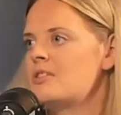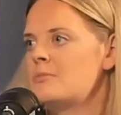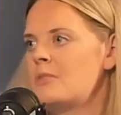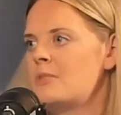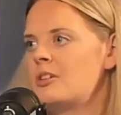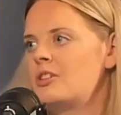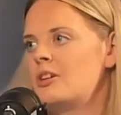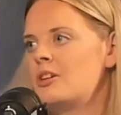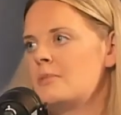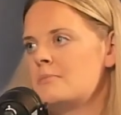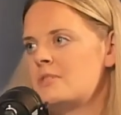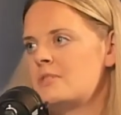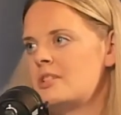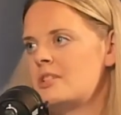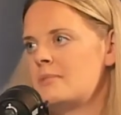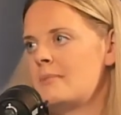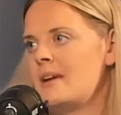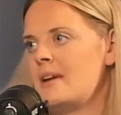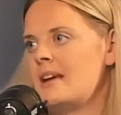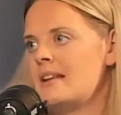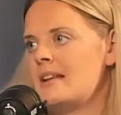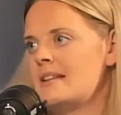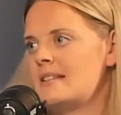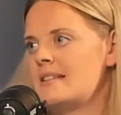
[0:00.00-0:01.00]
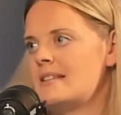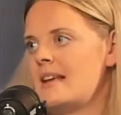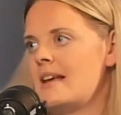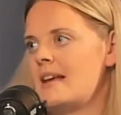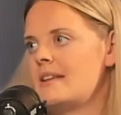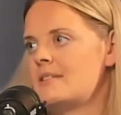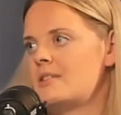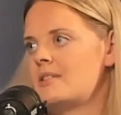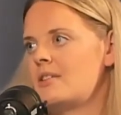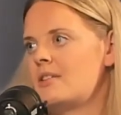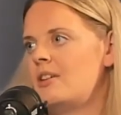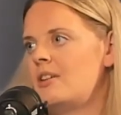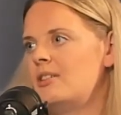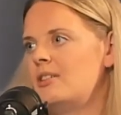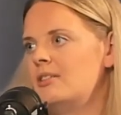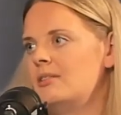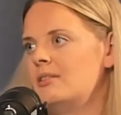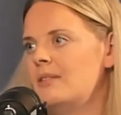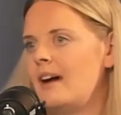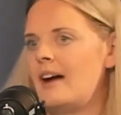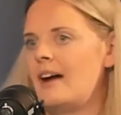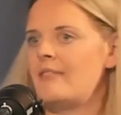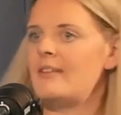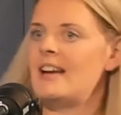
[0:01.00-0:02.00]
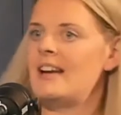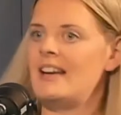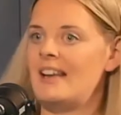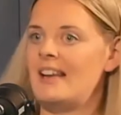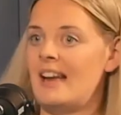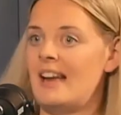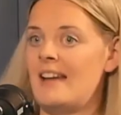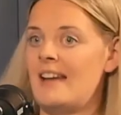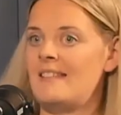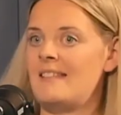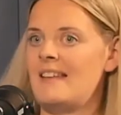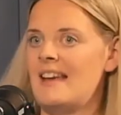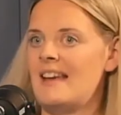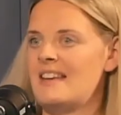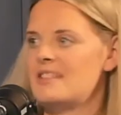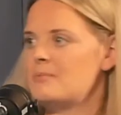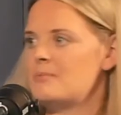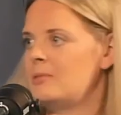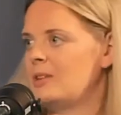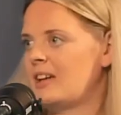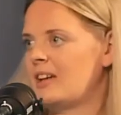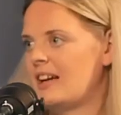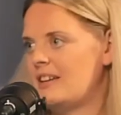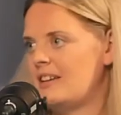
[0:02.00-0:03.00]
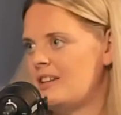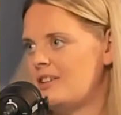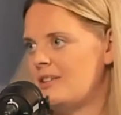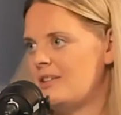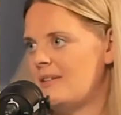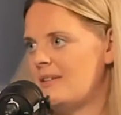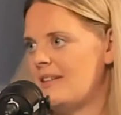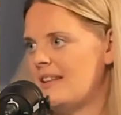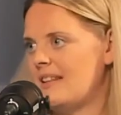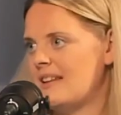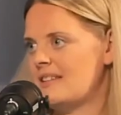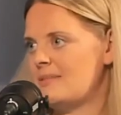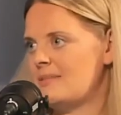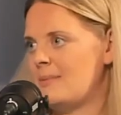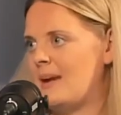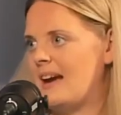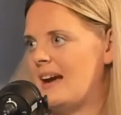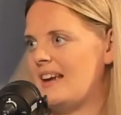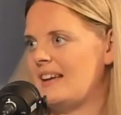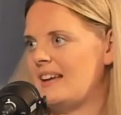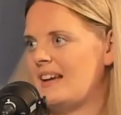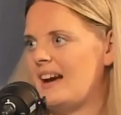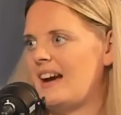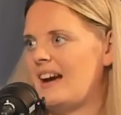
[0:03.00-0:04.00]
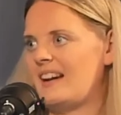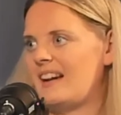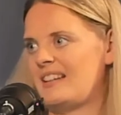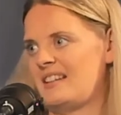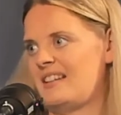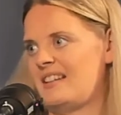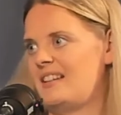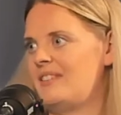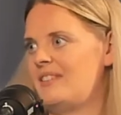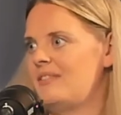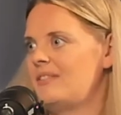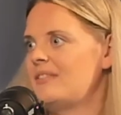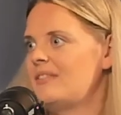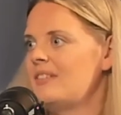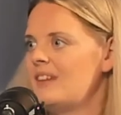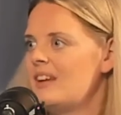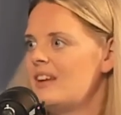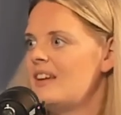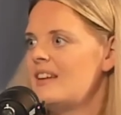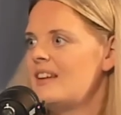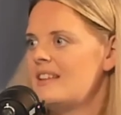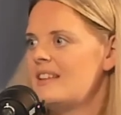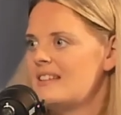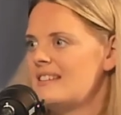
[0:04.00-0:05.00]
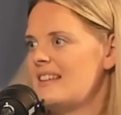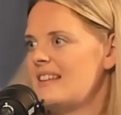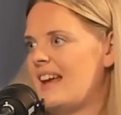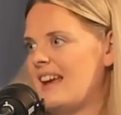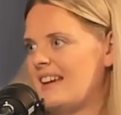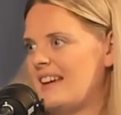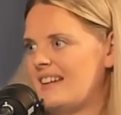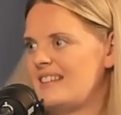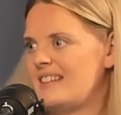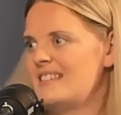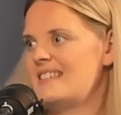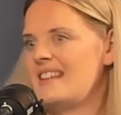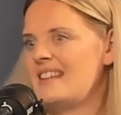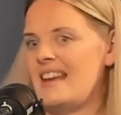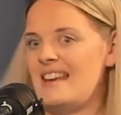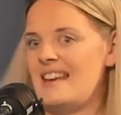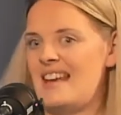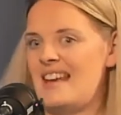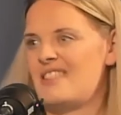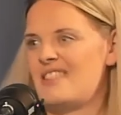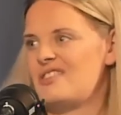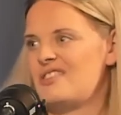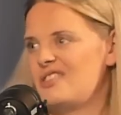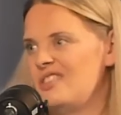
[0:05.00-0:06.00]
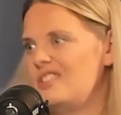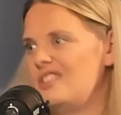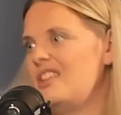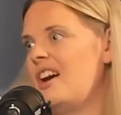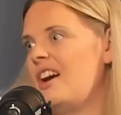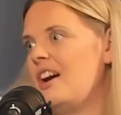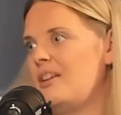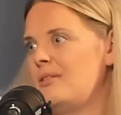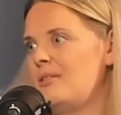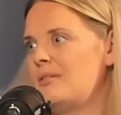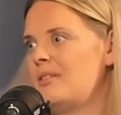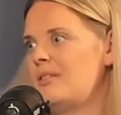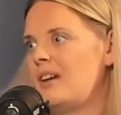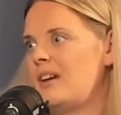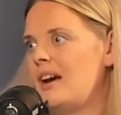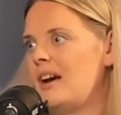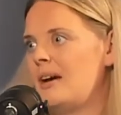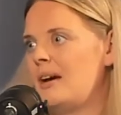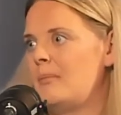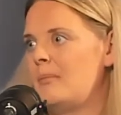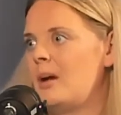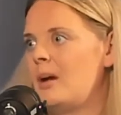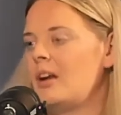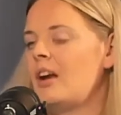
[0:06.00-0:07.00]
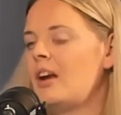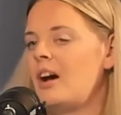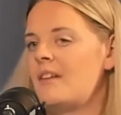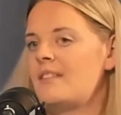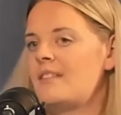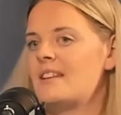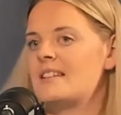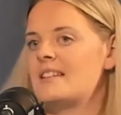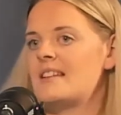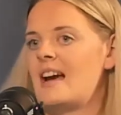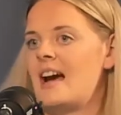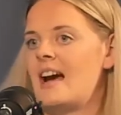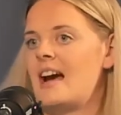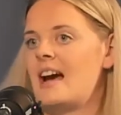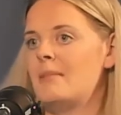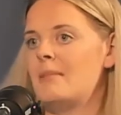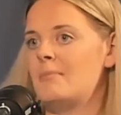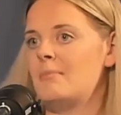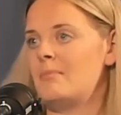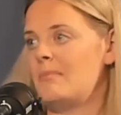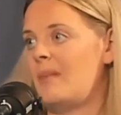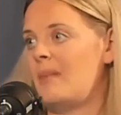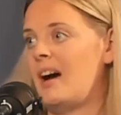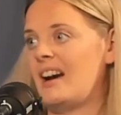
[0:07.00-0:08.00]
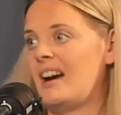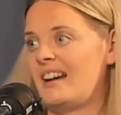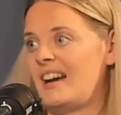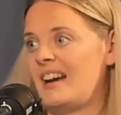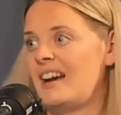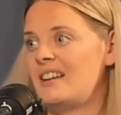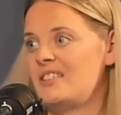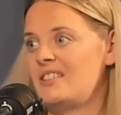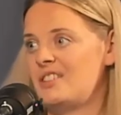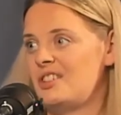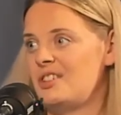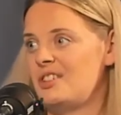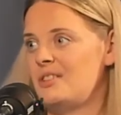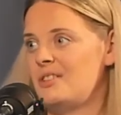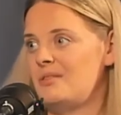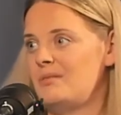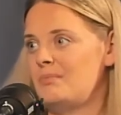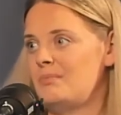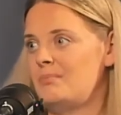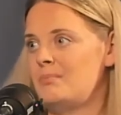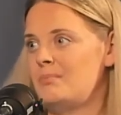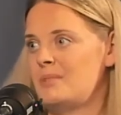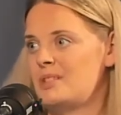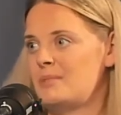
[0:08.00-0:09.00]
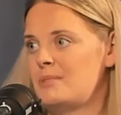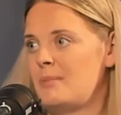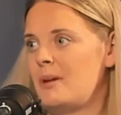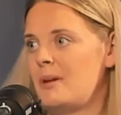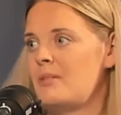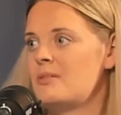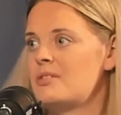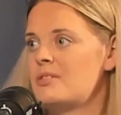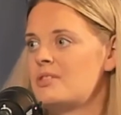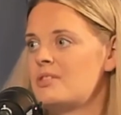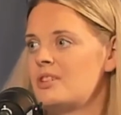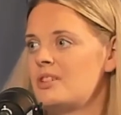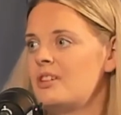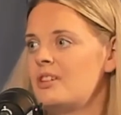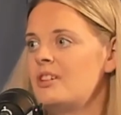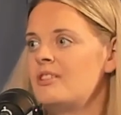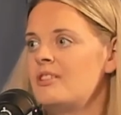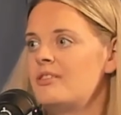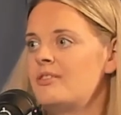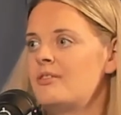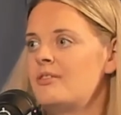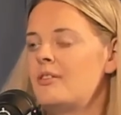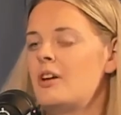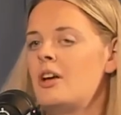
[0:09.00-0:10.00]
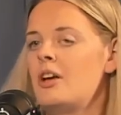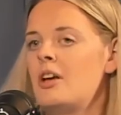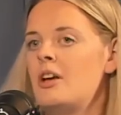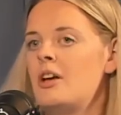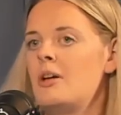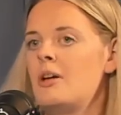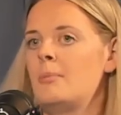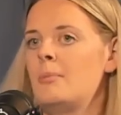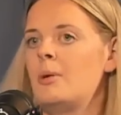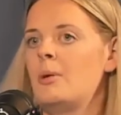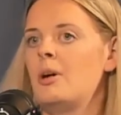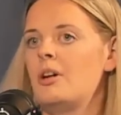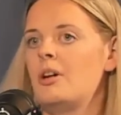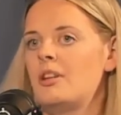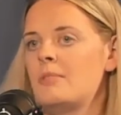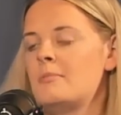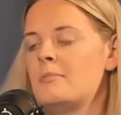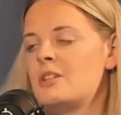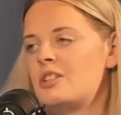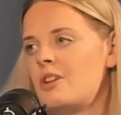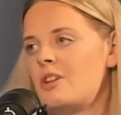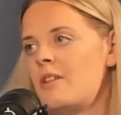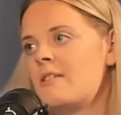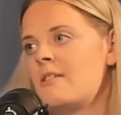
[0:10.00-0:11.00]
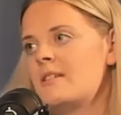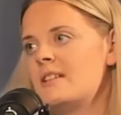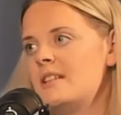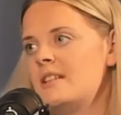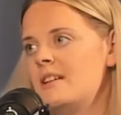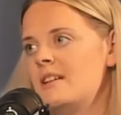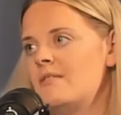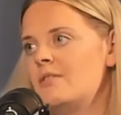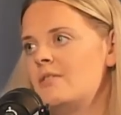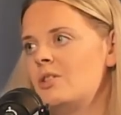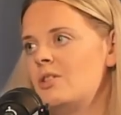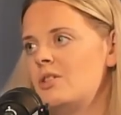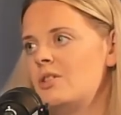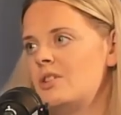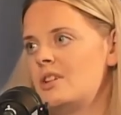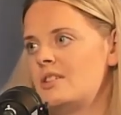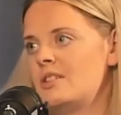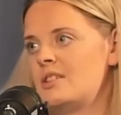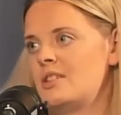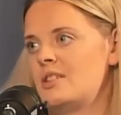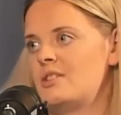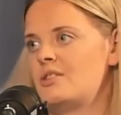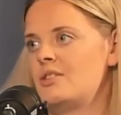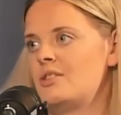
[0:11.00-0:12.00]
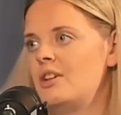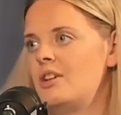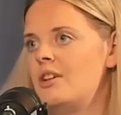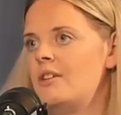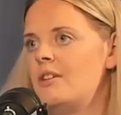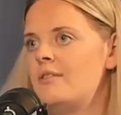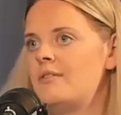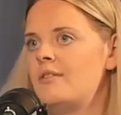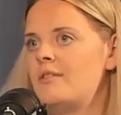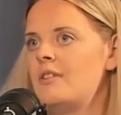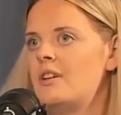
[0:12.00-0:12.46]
someone comes to me and says, "Oh, I really like this, but can you do it this way?" I kind of can say yes or no. A lot of the time I can do bespoke stuff, but the majority of orders are sort of